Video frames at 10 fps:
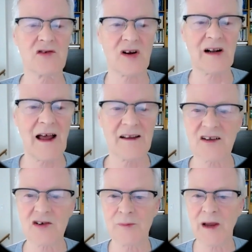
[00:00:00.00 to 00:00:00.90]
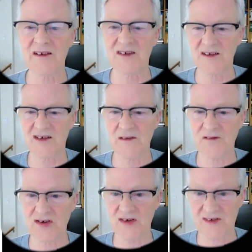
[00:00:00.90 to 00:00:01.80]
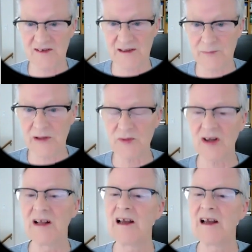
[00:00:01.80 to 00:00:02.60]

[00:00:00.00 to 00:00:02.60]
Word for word: Those are classic omega six deficiency symptoms.